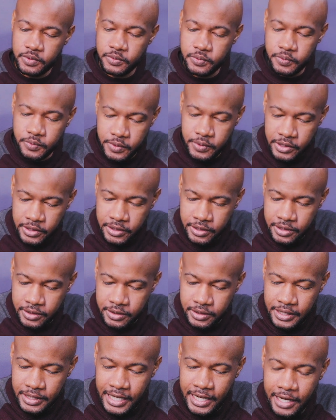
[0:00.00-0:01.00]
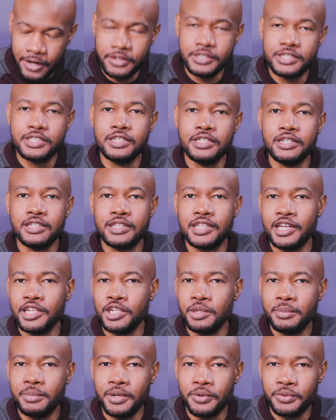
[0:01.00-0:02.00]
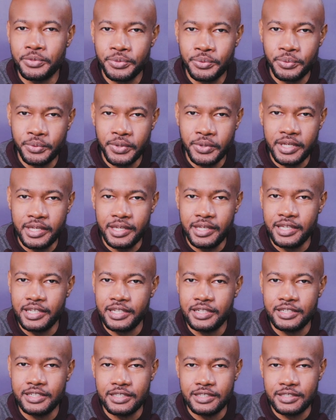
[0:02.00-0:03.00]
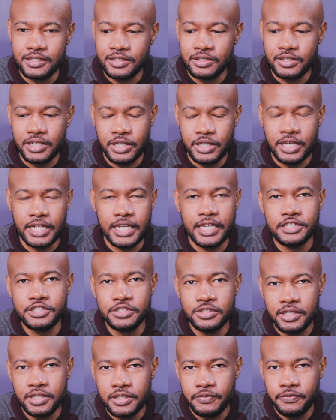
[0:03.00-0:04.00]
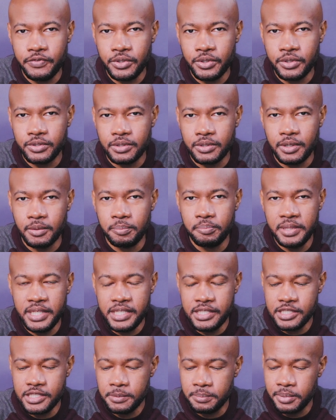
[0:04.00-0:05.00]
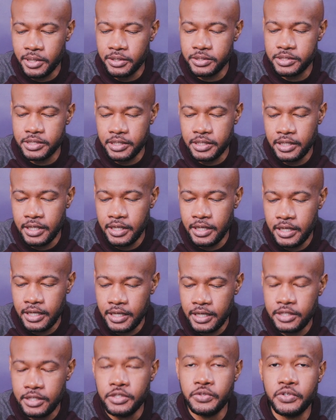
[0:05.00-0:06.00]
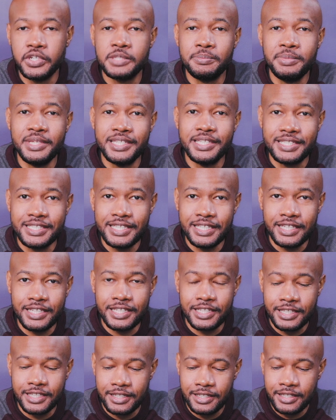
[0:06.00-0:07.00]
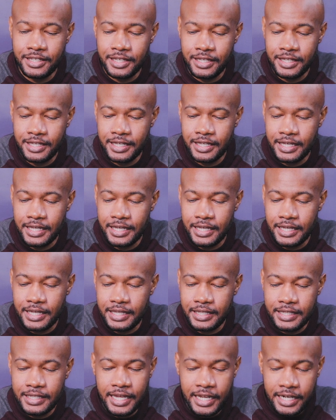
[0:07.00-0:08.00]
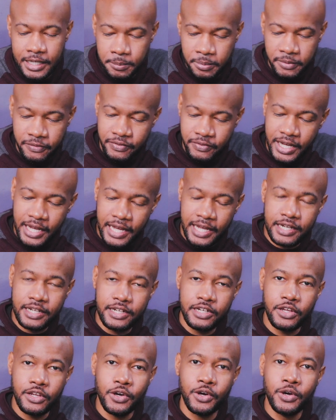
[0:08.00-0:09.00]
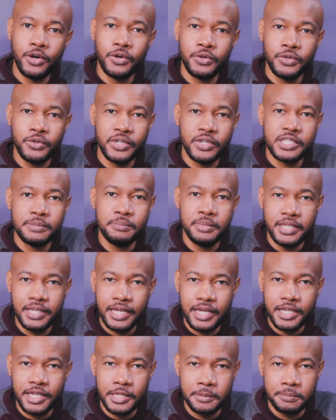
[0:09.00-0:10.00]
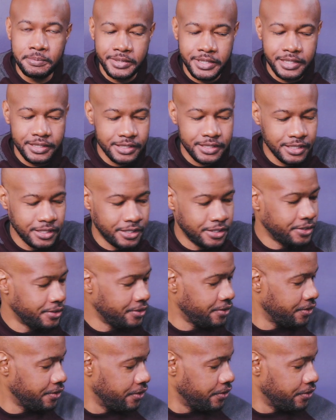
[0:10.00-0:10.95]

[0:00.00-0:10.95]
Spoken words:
we're now into the Thunderbolt 3, and I guess if you're a PC person, USB-C. They didn't provide any old USB-A input, so